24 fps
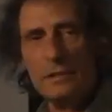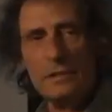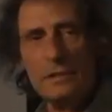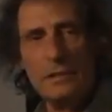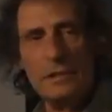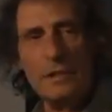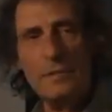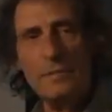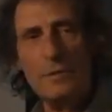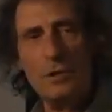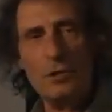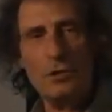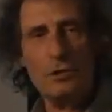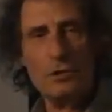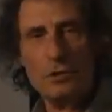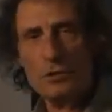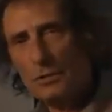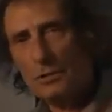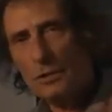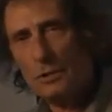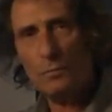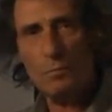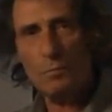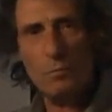this
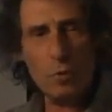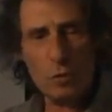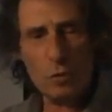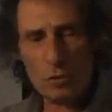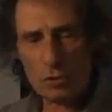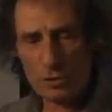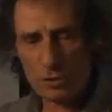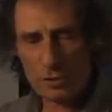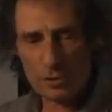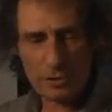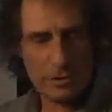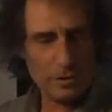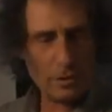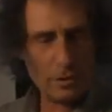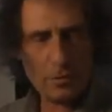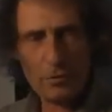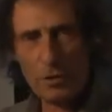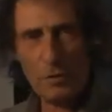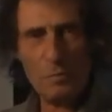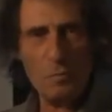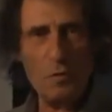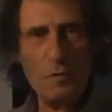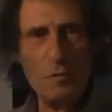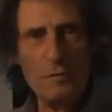image in books
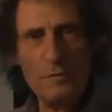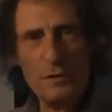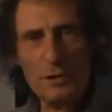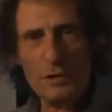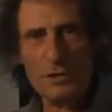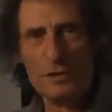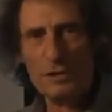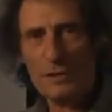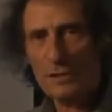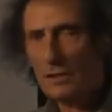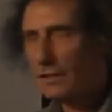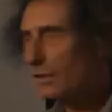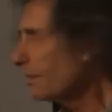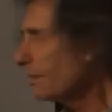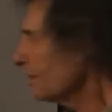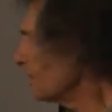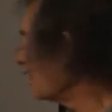or in movies.